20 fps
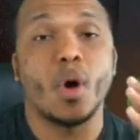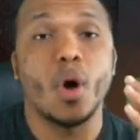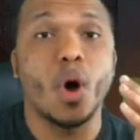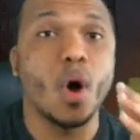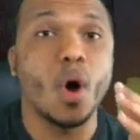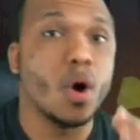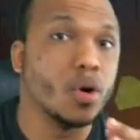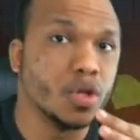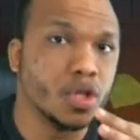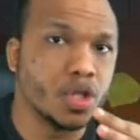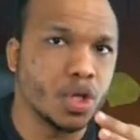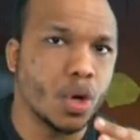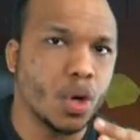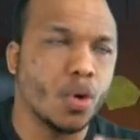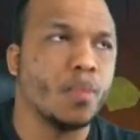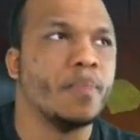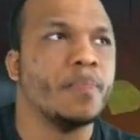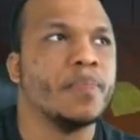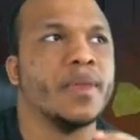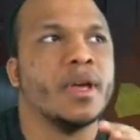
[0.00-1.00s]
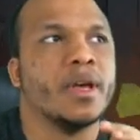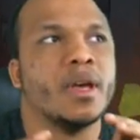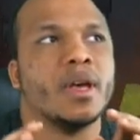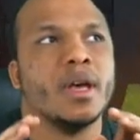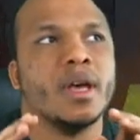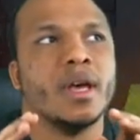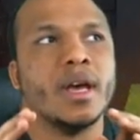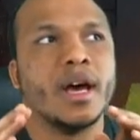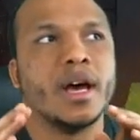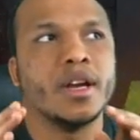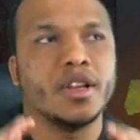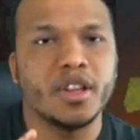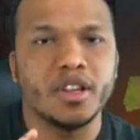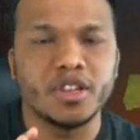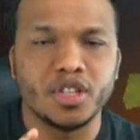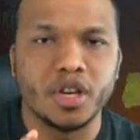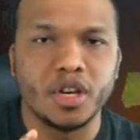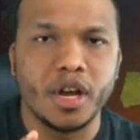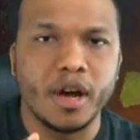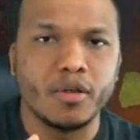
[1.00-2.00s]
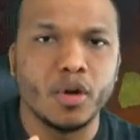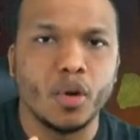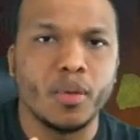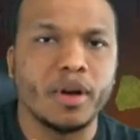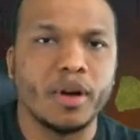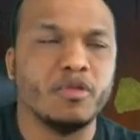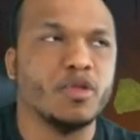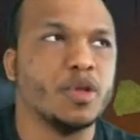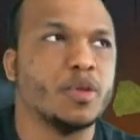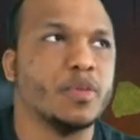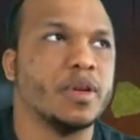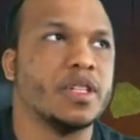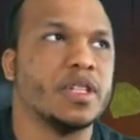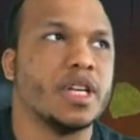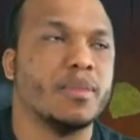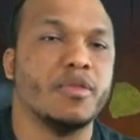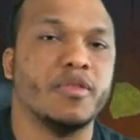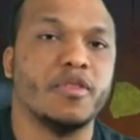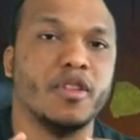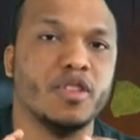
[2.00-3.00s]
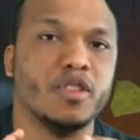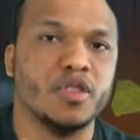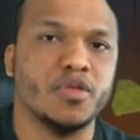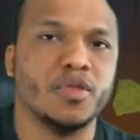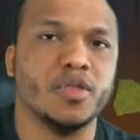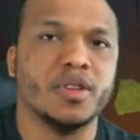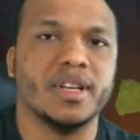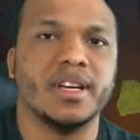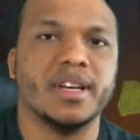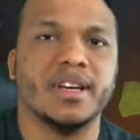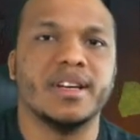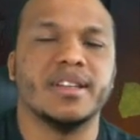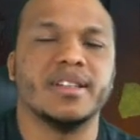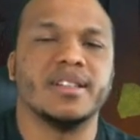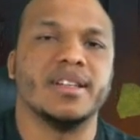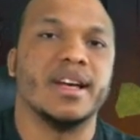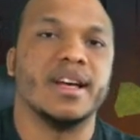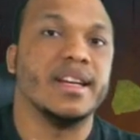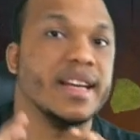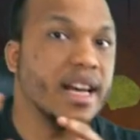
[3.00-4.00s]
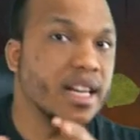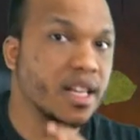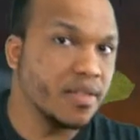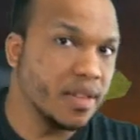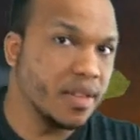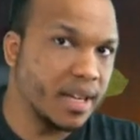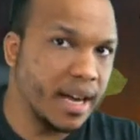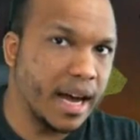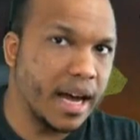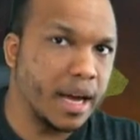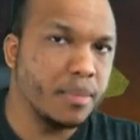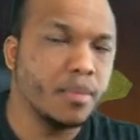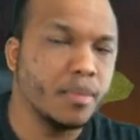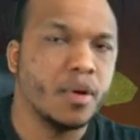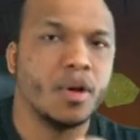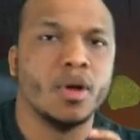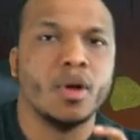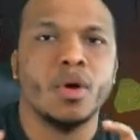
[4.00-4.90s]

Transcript: Also, another scenario where Whispers can be very useful is at the end of the game